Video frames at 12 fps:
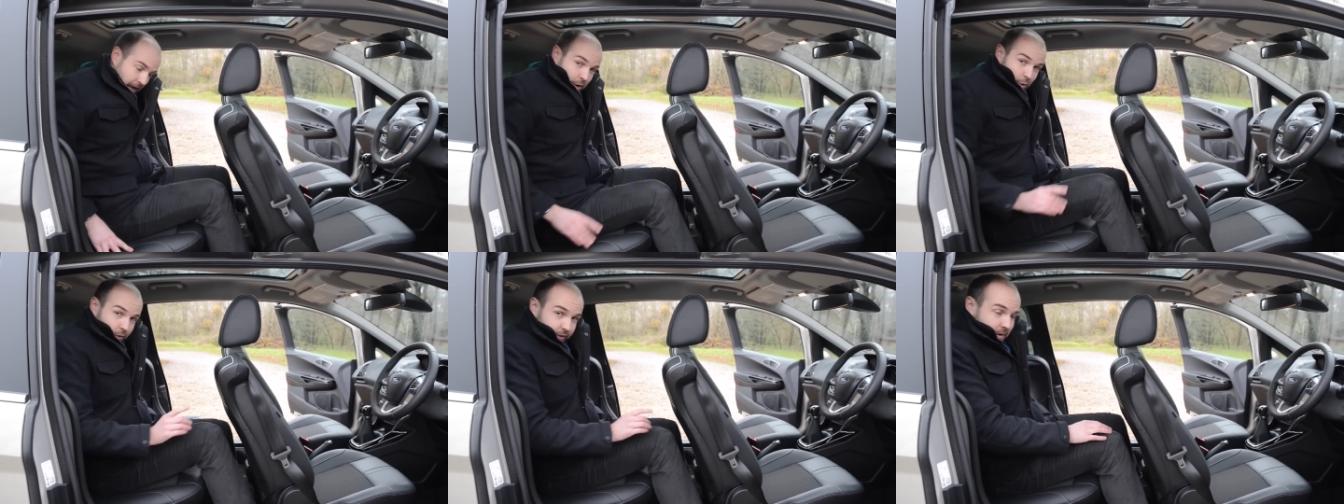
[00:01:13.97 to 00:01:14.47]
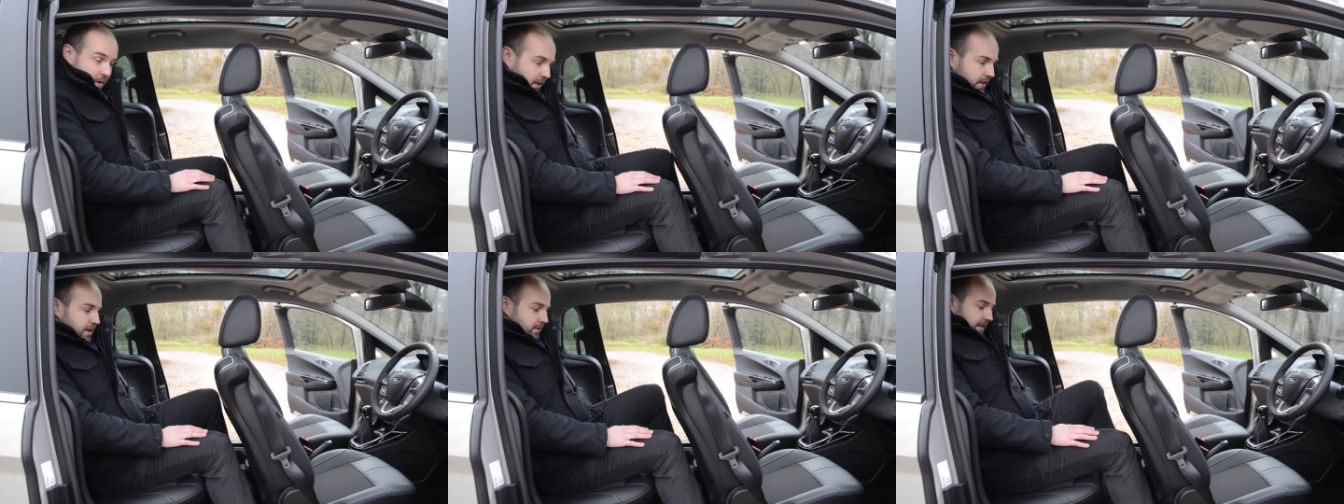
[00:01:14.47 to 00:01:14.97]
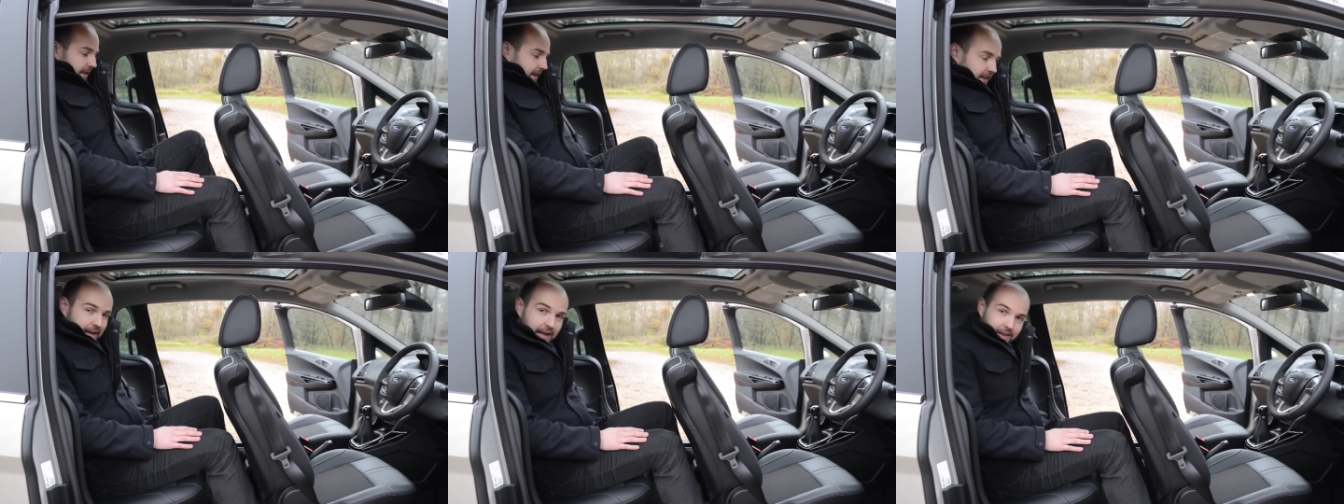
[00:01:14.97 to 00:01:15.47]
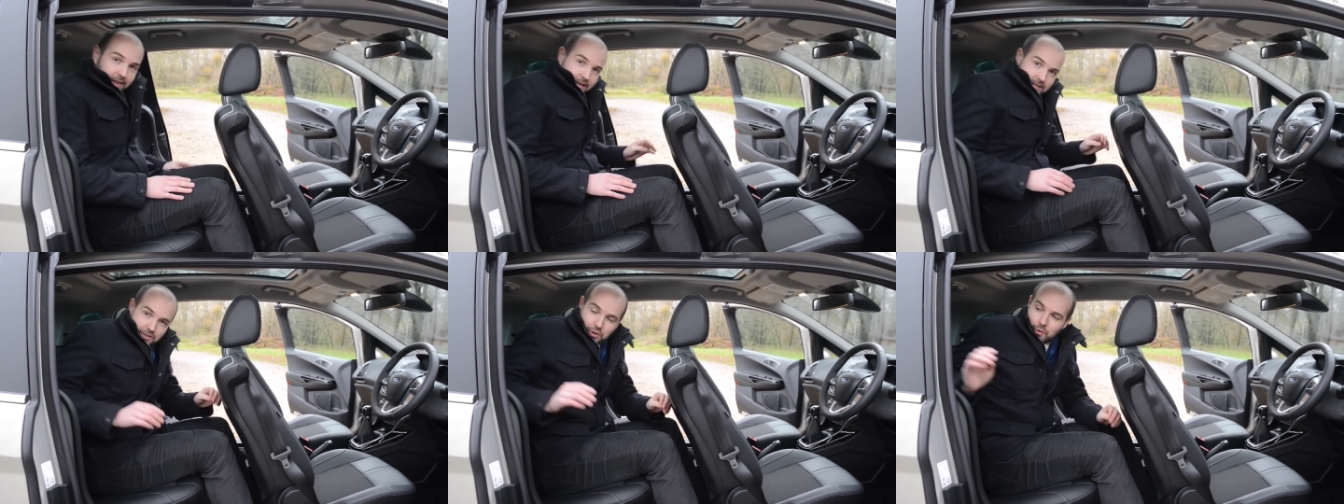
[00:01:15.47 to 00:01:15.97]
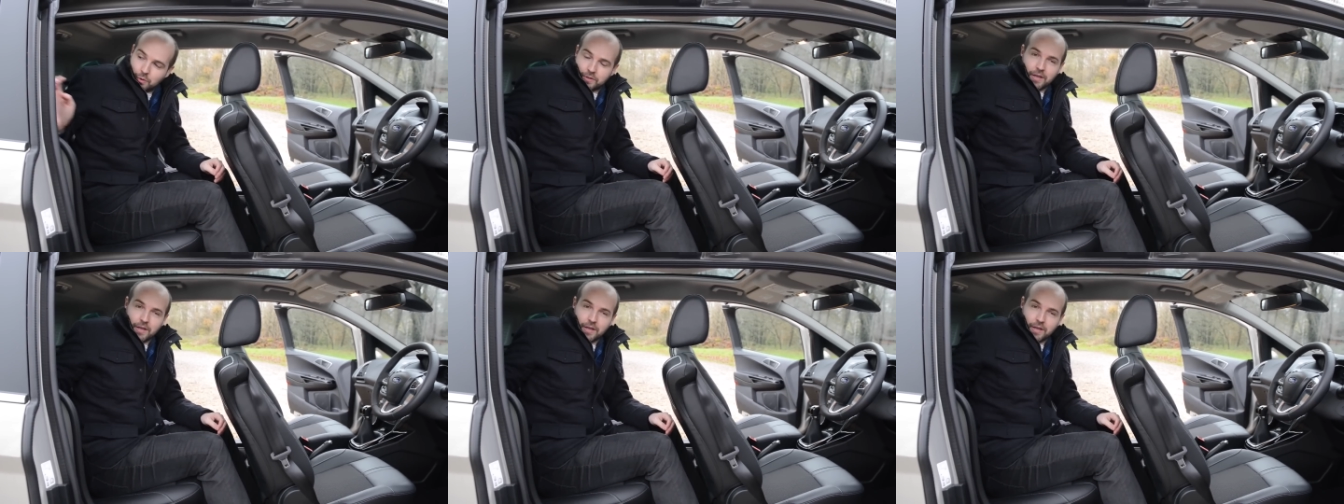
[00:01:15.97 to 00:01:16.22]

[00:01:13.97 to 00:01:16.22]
Also worth noting that these doors